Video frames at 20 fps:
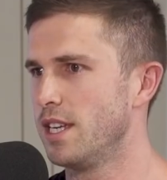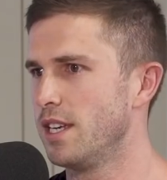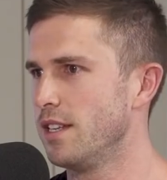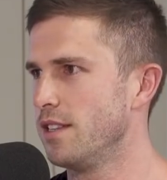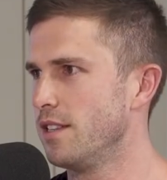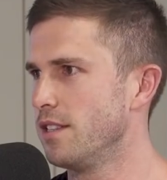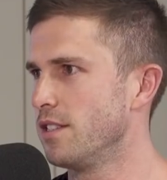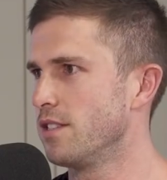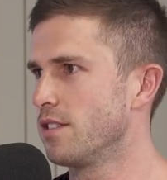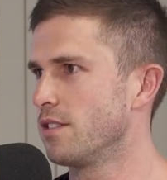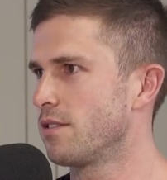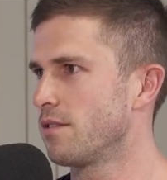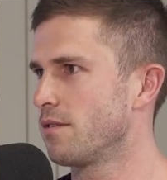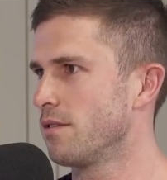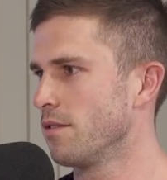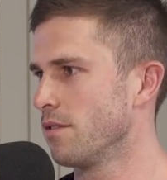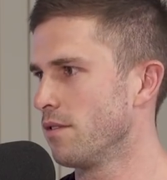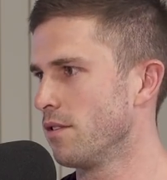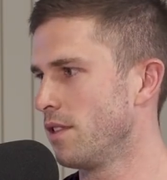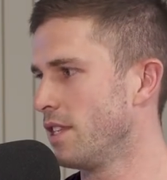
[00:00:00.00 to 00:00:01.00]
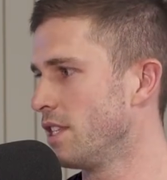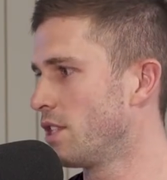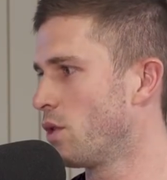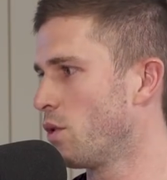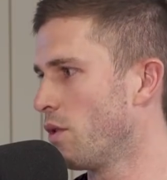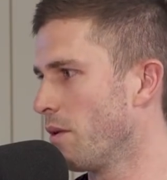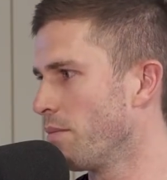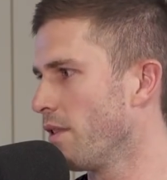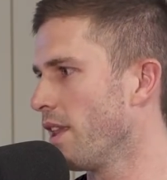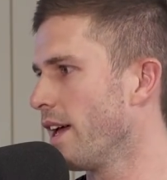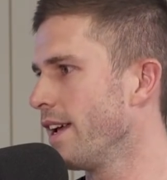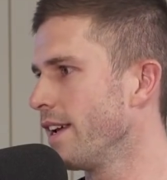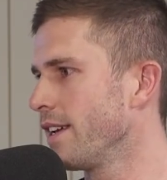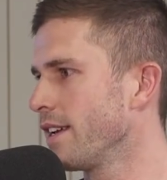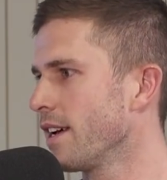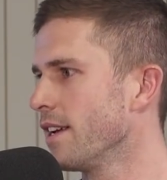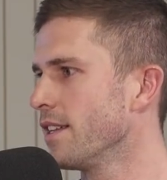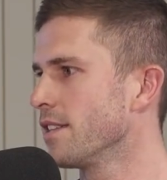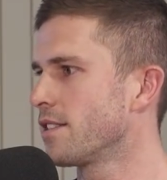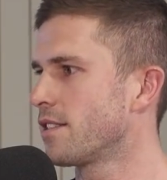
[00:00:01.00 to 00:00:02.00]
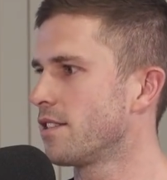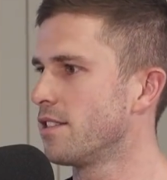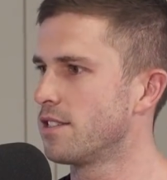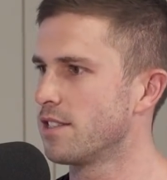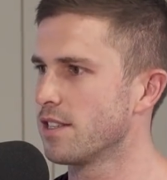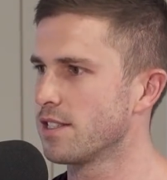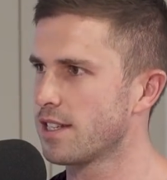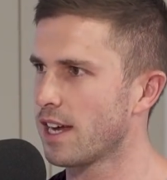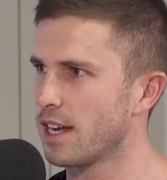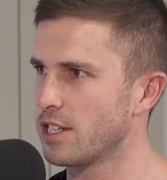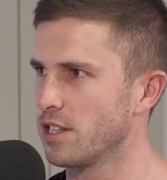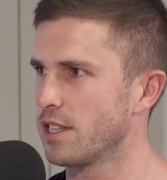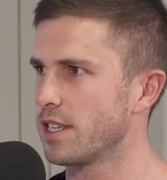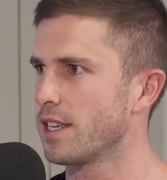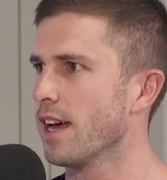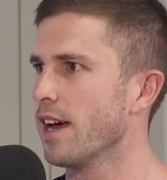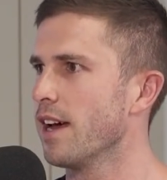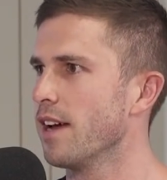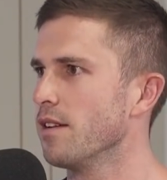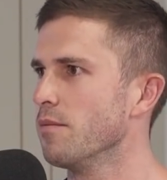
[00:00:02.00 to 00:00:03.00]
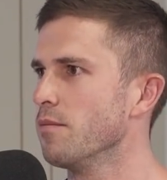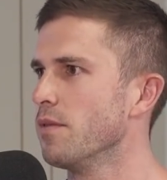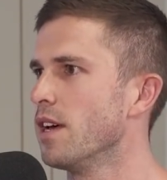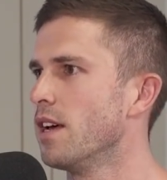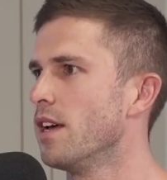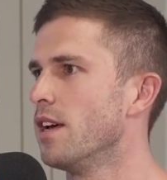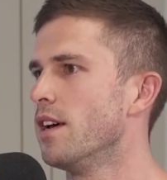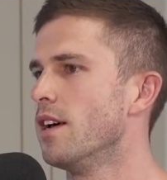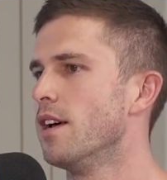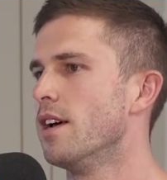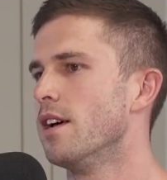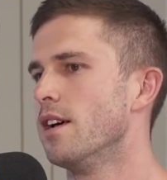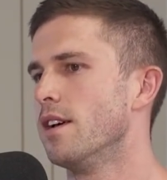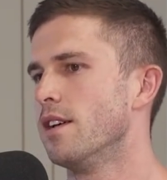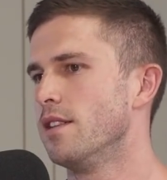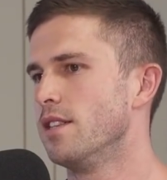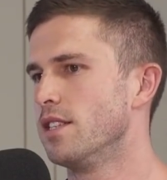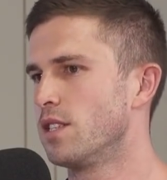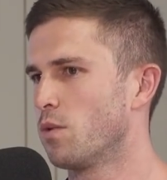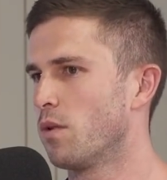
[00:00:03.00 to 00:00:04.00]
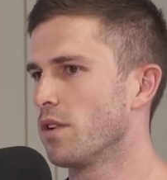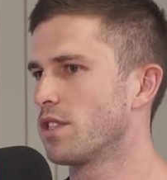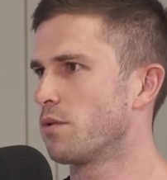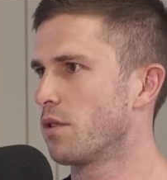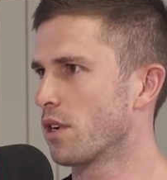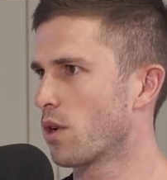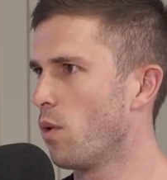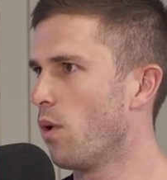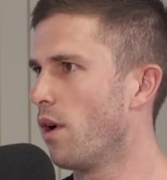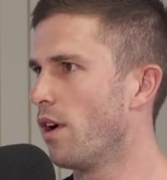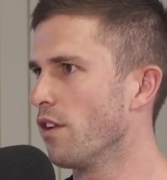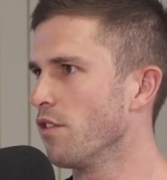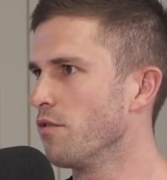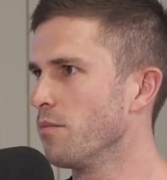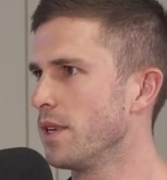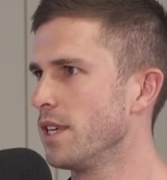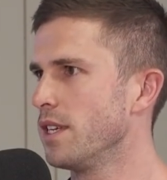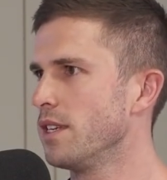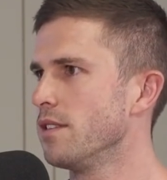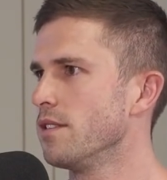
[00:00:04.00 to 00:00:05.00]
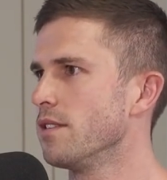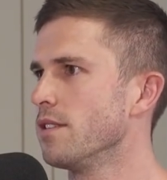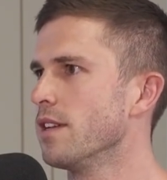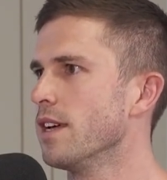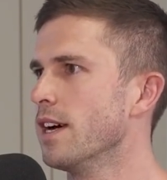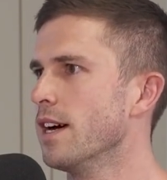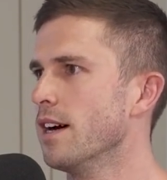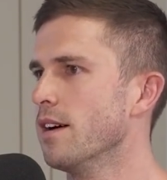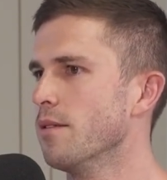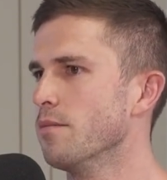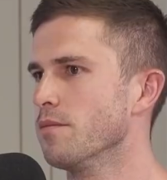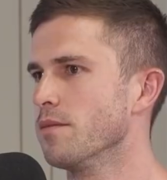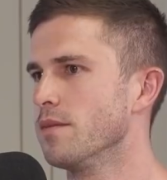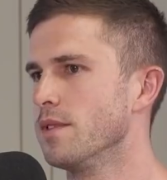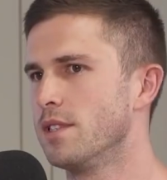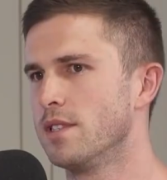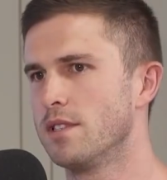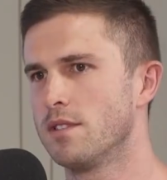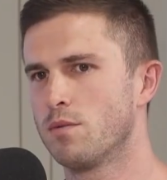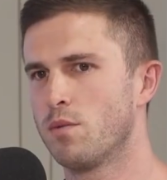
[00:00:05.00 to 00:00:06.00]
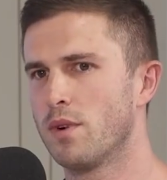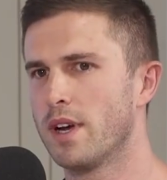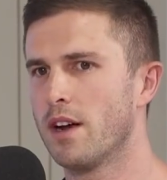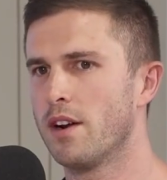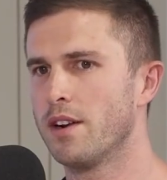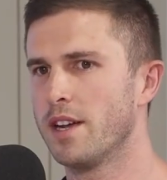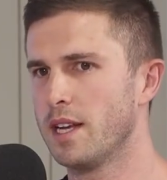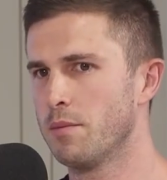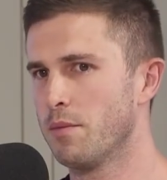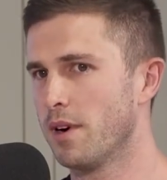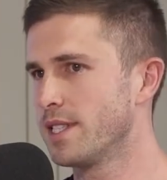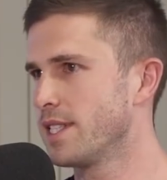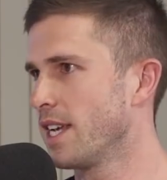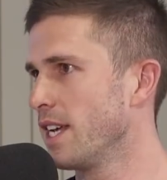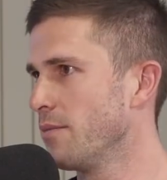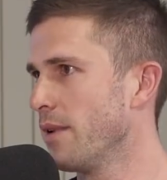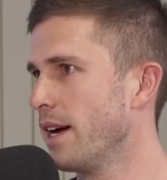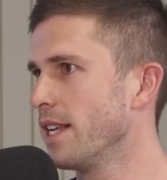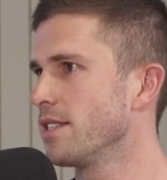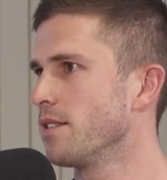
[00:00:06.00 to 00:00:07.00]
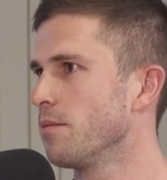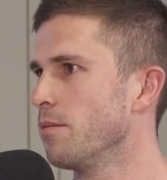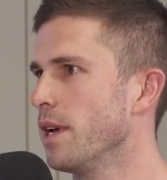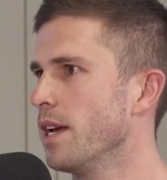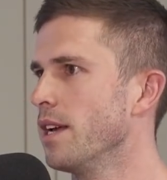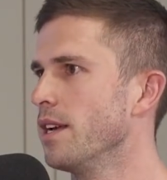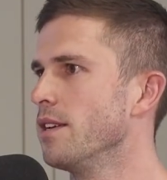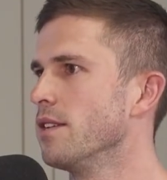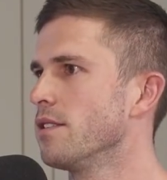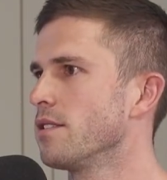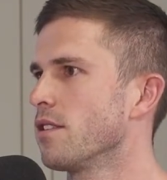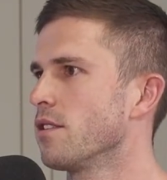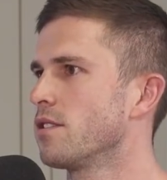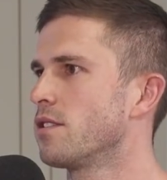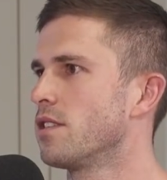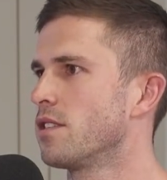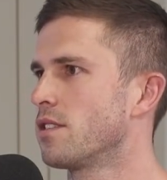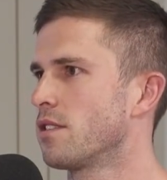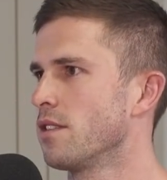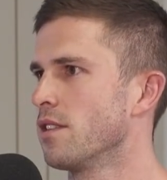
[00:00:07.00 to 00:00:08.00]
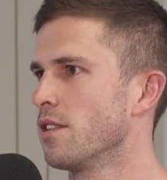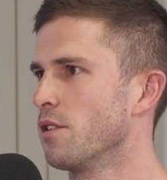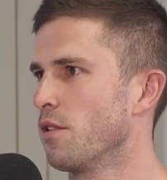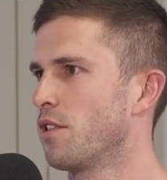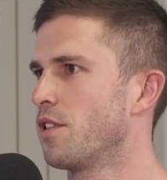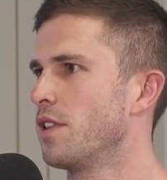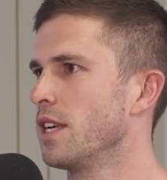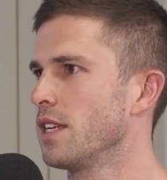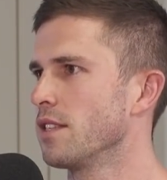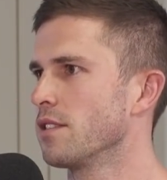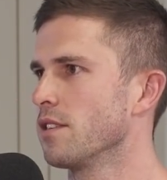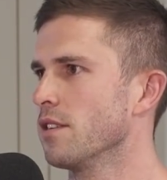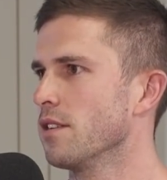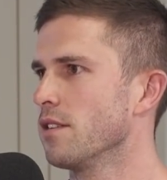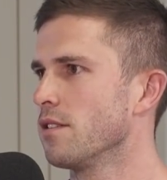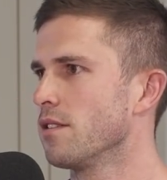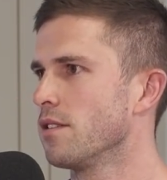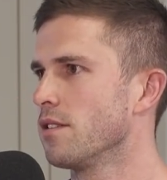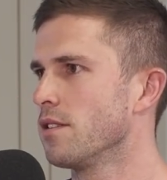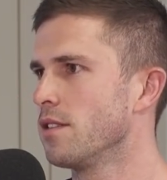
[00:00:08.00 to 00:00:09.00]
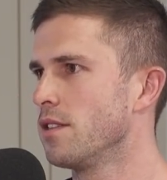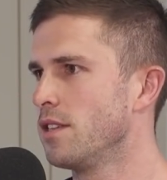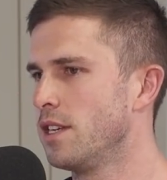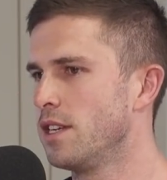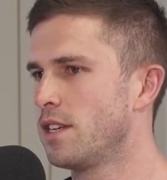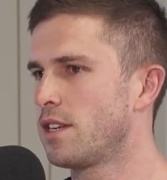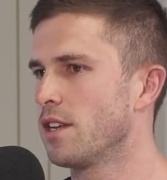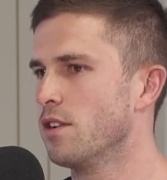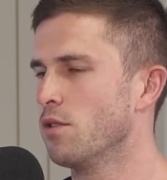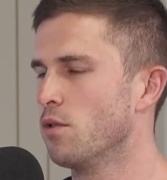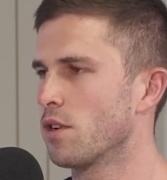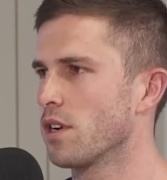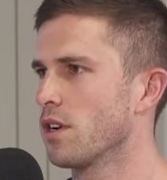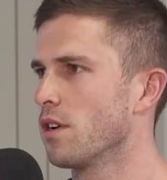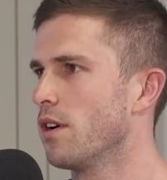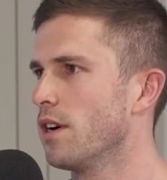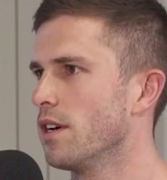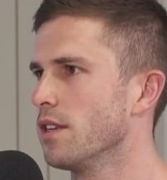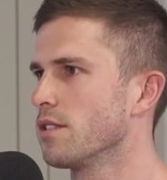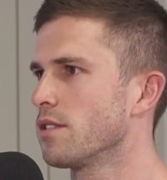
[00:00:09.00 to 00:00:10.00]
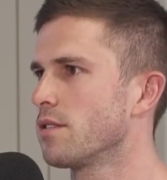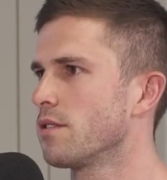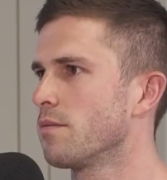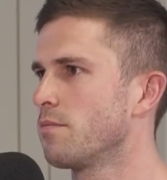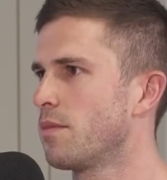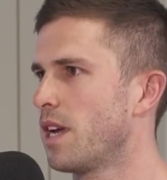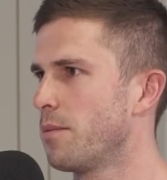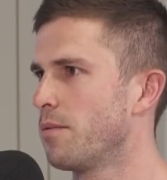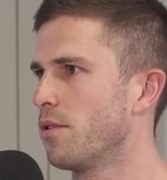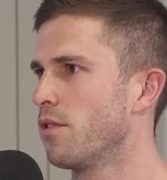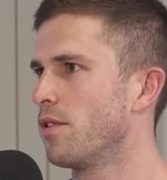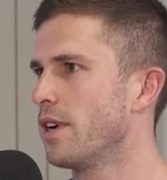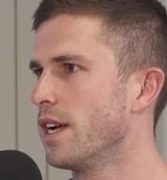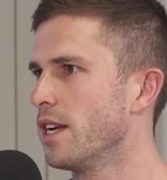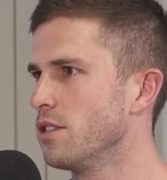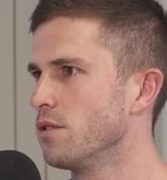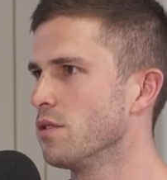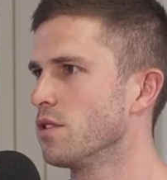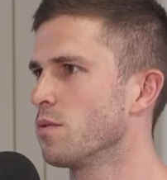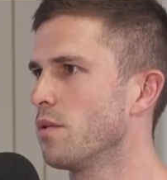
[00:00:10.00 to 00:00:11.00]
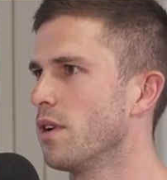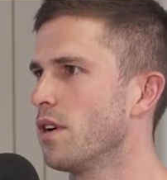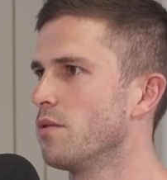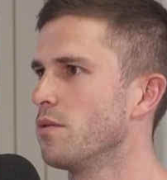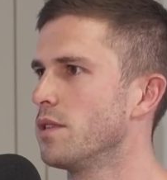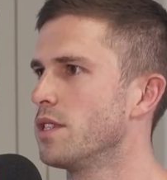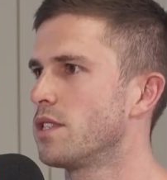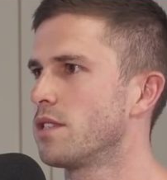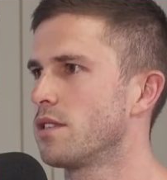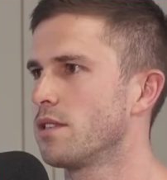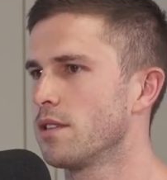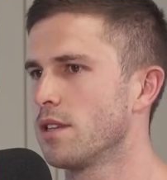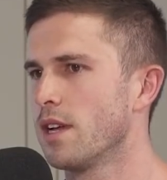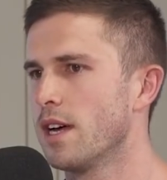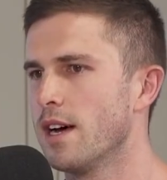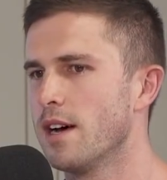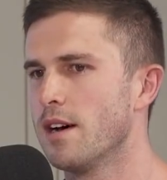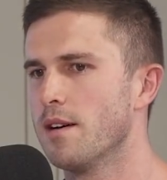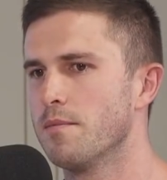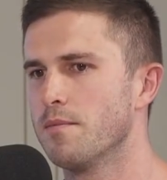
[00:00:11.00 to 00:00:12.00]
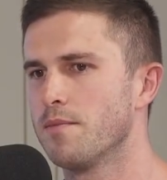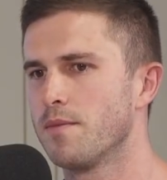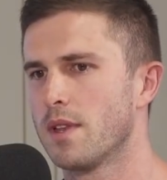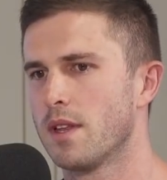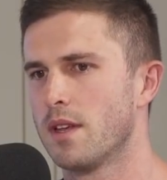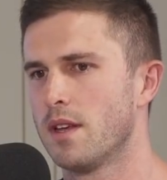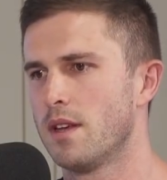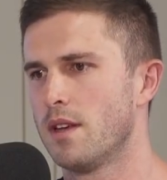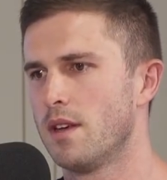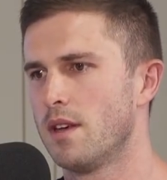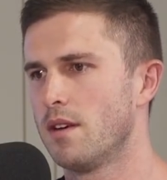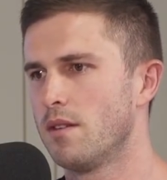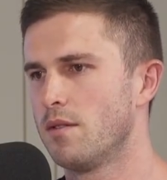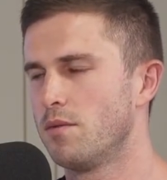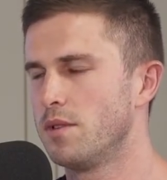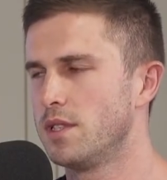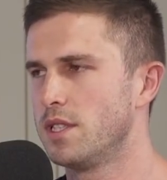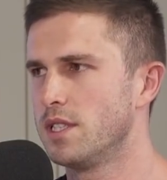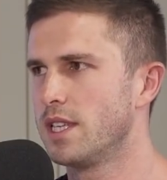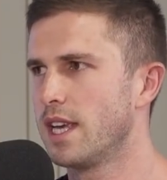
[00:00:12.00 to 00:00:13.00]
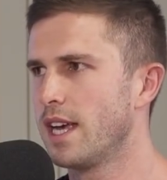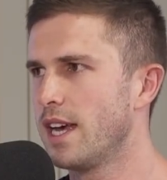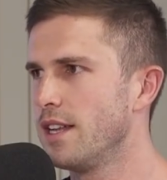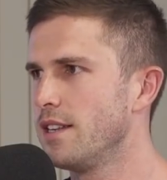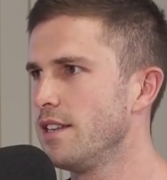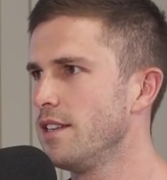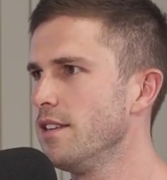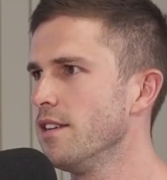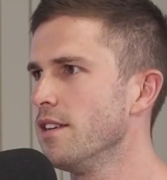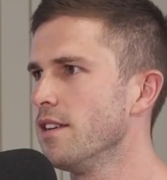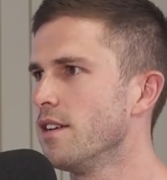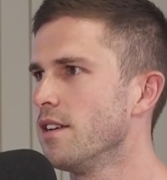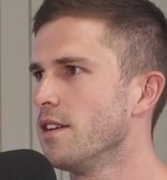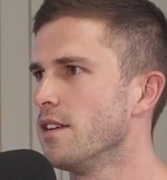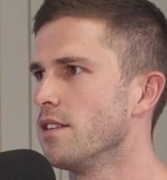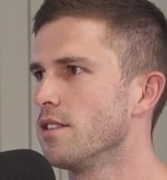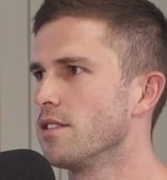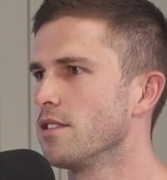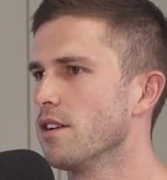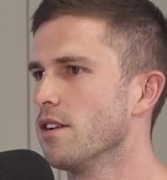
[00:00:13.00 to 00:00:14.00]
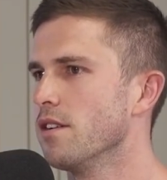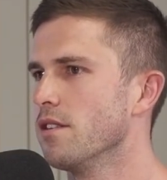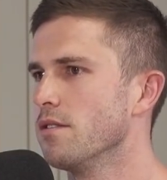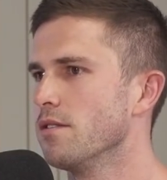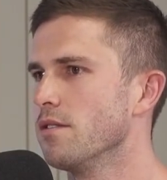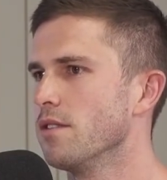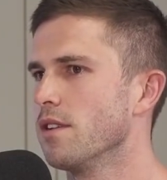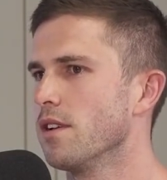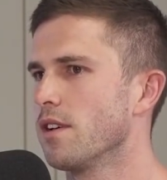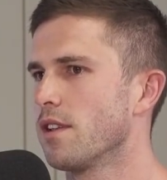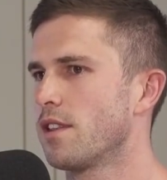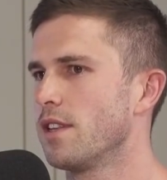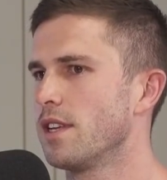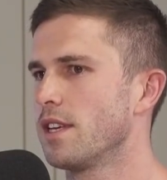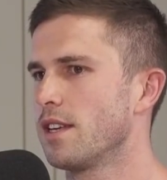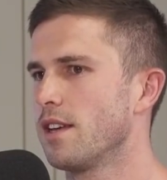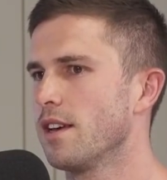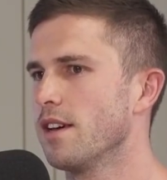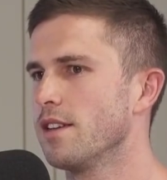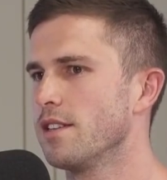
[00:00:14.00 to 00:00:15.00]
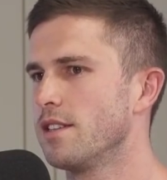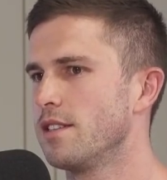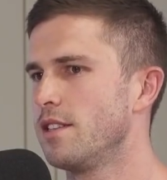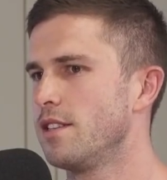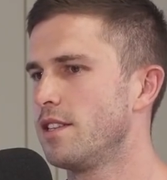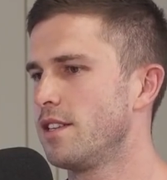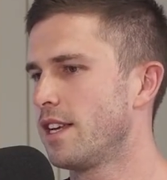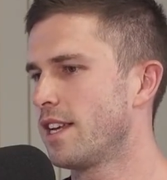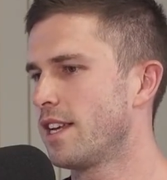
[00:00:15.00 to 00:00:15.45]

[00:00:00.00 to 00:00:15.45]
here. This is who I'm playing against. This is the stage of the game. This is what's required of me. This is where I need my teammates to be. So it's just little things that you can organise people around you as well, which is handy. So I think, yeah, you